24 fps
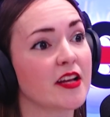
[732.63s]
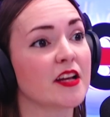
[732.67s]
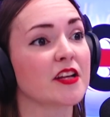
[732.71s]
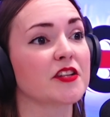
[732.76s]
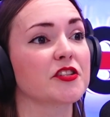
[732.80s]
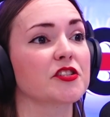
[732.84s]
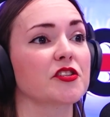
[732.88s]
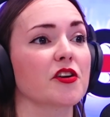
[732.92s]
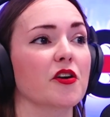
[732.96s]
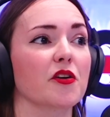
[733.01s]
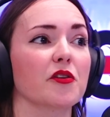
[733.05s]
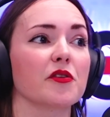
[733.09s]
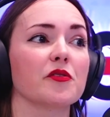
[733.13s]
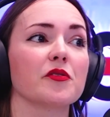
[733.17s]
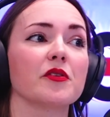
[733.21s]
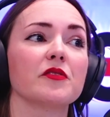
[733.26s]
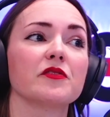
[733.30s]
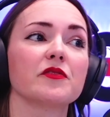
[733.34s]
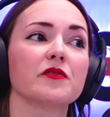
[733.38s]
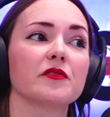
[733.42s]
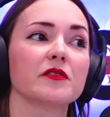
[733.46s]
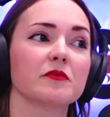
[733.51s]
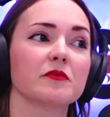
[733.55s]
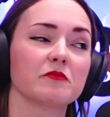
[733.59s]
So
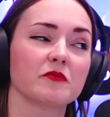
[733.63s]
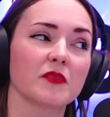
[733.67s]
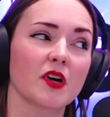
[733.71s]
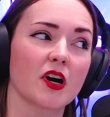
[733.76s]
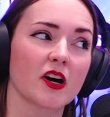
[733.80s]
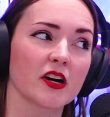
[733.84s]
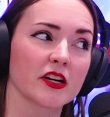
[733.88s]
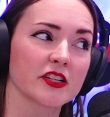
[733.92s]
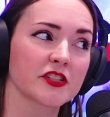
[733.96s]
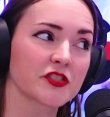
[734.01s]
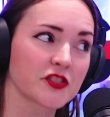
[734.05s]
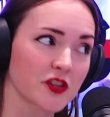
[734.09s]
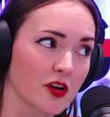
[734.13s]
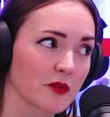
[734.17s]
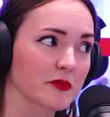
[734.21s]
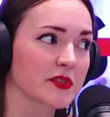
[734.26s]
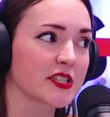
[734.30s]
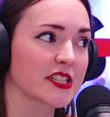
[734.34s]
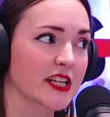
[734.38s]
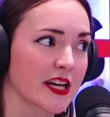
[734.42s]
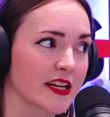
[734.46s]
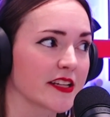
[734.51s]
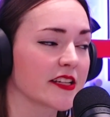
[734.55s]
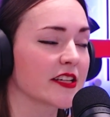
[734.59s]
I
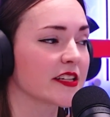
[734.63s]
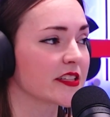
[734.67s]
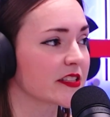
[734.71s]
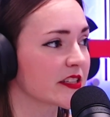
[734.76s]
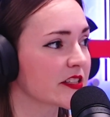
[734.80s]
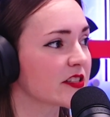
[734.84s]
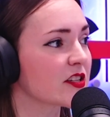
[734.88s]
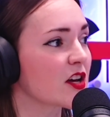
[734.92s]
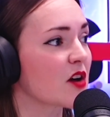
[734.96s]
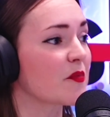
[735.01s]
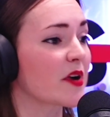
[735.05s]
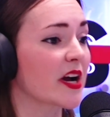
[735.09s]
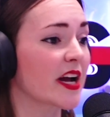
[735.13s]
stopped taking it to some.